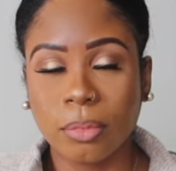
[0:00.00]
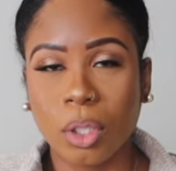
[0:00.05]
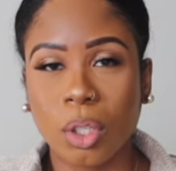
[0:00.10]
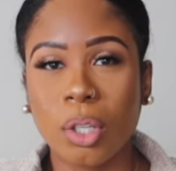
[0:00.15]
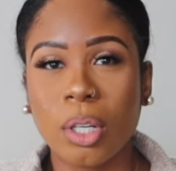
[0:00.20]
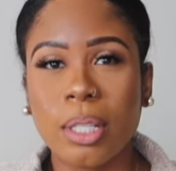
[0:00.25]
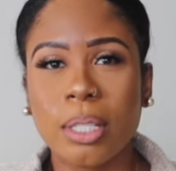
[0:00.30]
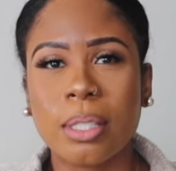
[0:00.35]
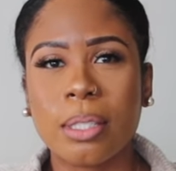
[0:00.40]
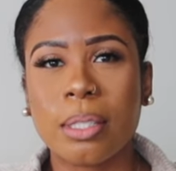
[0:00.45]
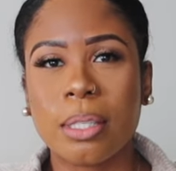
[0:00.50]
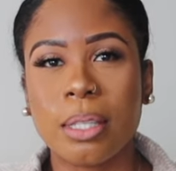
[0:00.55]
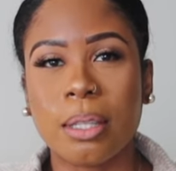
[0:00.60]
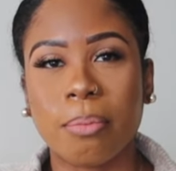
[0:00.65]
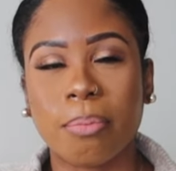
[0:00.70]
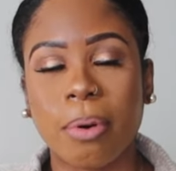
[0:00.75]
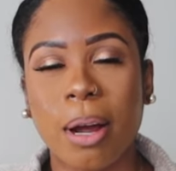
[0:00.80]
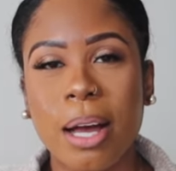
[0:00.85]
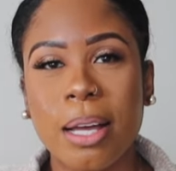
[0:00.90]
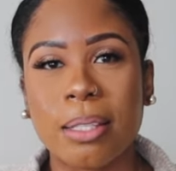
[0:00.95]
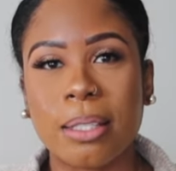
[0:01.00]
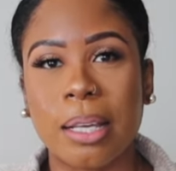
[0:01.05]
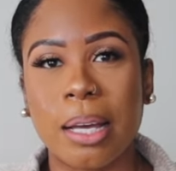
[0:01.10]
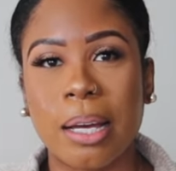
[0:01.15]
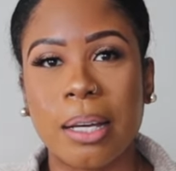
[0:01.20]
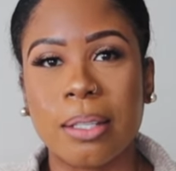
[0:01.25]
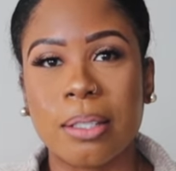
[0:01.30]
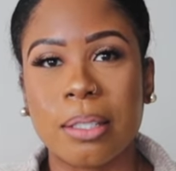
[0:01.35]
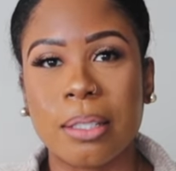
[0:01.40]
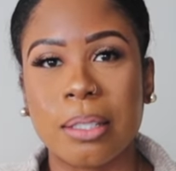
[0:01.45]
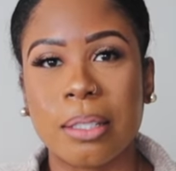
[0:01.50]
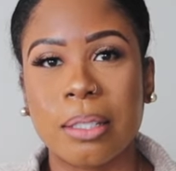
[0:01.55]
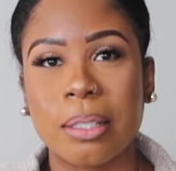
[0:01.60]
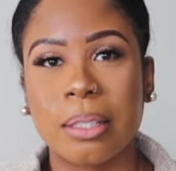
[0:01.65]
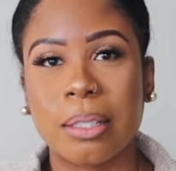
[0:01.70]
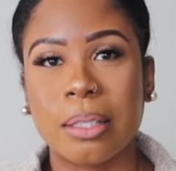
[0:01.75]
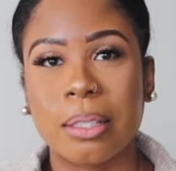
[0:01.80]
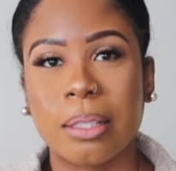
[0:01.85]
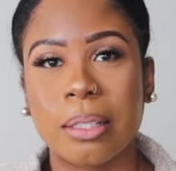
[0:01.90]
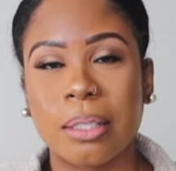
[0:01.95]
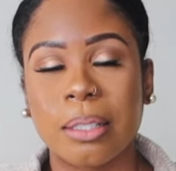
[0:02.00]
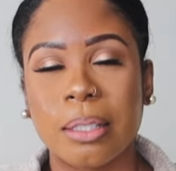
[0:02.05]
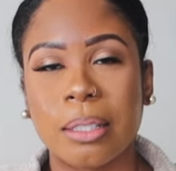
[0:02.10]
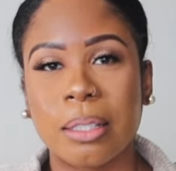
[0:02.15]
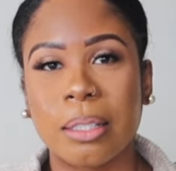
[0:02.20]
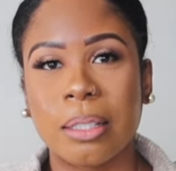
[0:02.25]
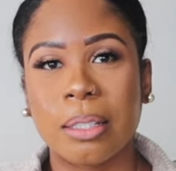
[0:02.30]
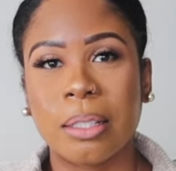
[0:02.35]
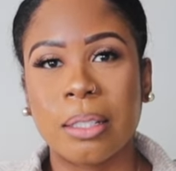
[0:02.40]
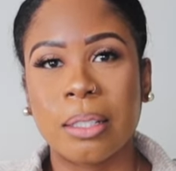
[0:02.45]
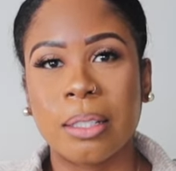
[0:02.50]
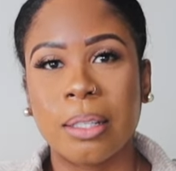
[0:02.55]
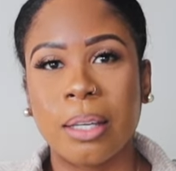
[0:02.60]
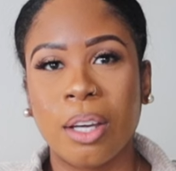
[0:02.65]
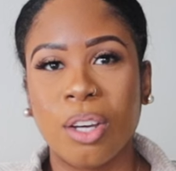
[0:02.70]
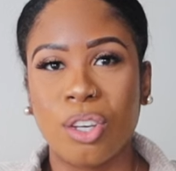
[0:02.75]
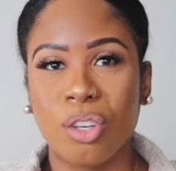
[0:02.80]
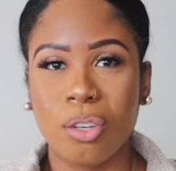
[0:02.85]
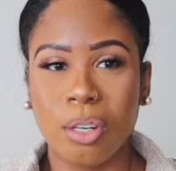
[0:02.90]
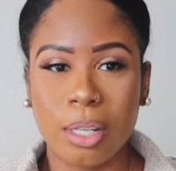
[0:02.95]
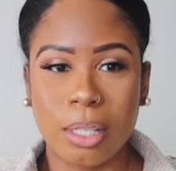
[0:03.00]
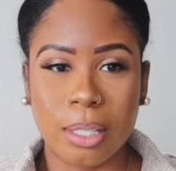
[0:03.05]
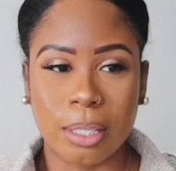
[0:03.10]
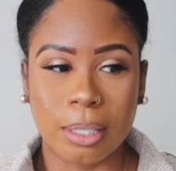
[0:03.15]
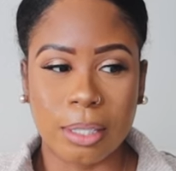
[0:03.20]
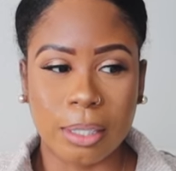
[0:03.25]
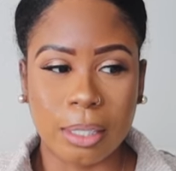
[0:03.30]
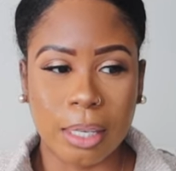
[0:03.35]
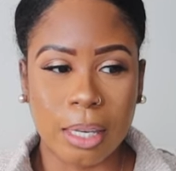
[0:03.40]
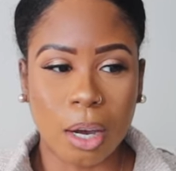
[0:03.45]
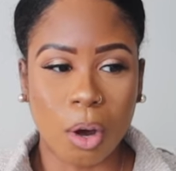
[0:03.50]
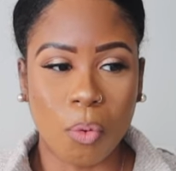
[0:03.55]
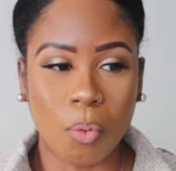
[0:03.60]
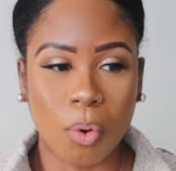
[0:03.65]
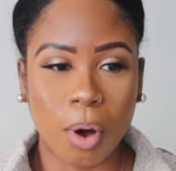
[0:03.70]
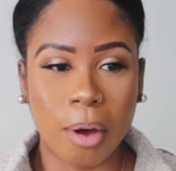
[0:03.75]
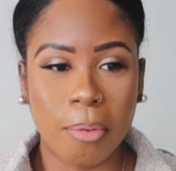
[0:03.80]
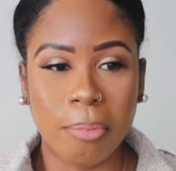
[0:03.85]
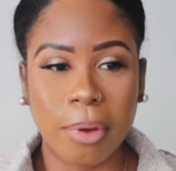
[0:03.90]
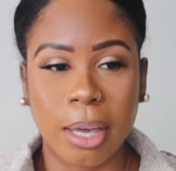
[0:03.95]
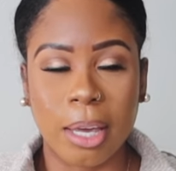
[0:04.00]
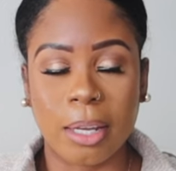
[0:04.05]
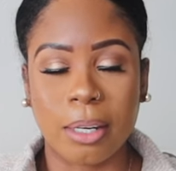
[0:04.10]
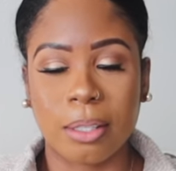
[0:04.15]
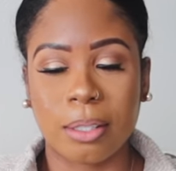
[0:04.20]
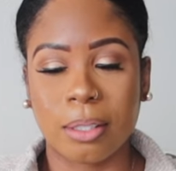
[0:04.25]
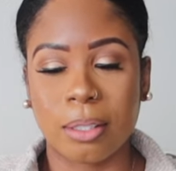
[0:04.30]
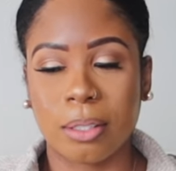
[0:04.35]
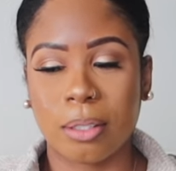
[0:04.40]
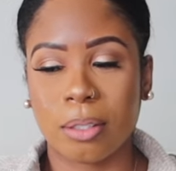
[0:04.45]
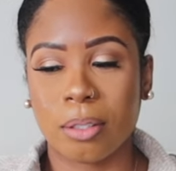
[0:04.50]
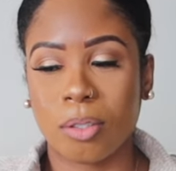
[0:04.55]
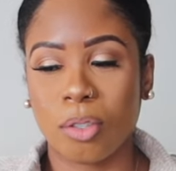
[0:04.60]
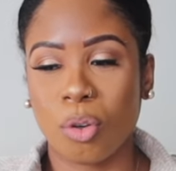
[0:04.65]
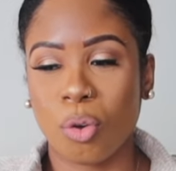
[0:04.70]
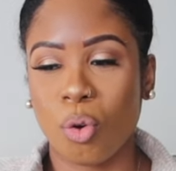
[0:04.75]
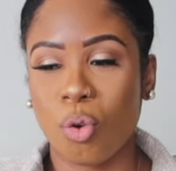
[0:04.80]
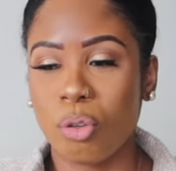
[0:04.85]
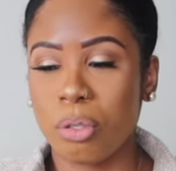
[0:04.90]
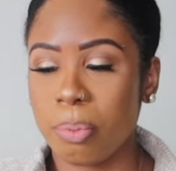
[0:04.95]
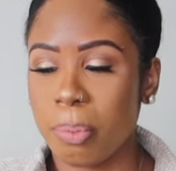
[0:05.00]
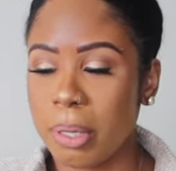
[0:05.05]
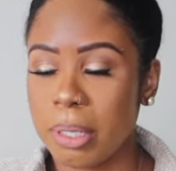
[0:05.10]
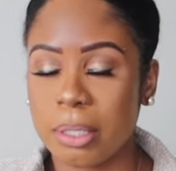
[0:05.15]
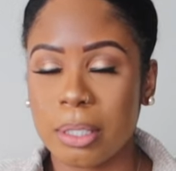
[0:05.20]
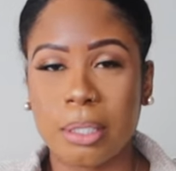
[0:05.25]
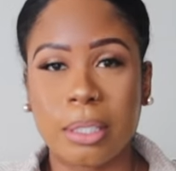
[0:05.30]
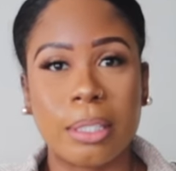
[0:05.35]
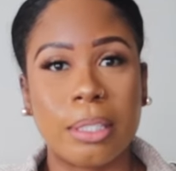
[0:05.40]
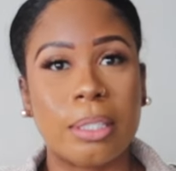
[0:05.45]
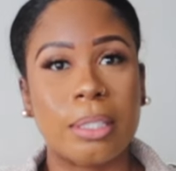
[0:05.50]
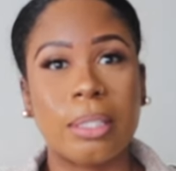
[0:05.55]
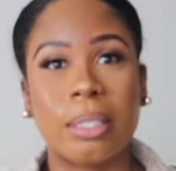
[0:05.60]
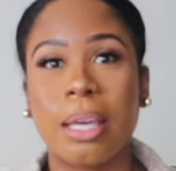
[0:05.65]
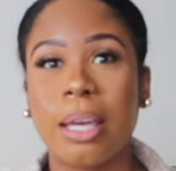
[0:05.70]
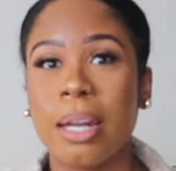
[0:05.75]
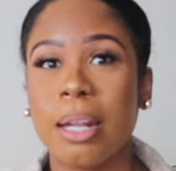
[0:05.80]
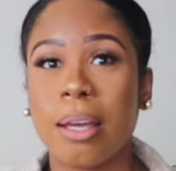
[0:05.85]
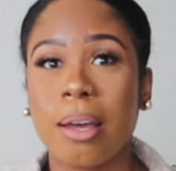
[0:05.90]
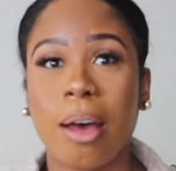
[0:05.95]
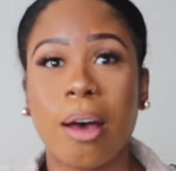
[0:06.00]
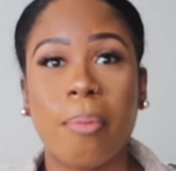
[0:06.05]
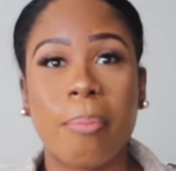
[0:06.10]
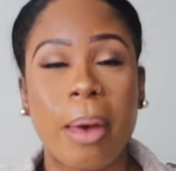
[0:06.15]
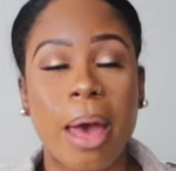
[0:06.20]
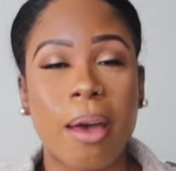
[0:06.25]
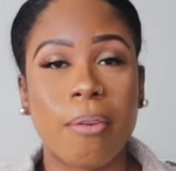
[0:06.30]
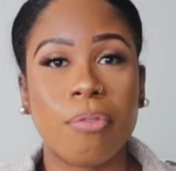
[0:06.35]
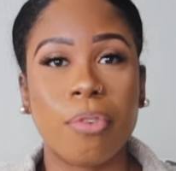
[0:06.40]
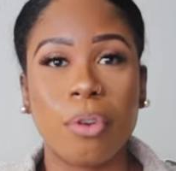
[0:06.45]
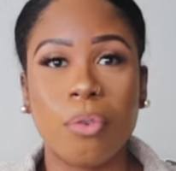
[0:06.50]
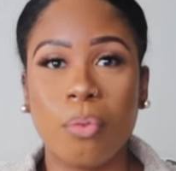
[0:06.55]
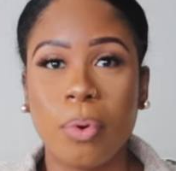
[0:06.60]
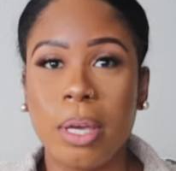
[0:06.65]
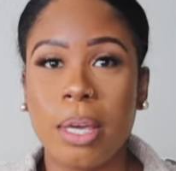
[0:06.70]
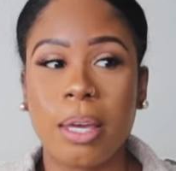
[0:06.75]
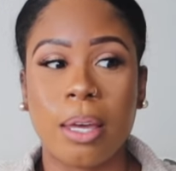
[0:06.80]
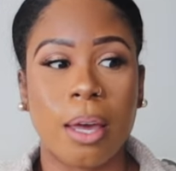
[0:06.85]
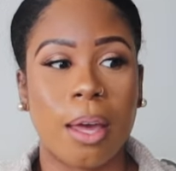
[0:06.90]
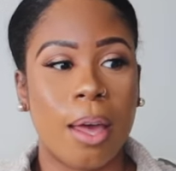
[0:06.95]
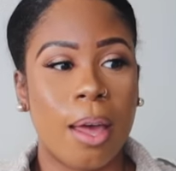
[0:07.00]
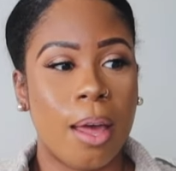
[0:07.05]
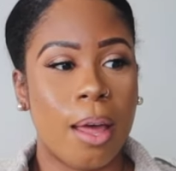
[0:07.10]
You need to see the process. You need to see a woman who's been getting up every week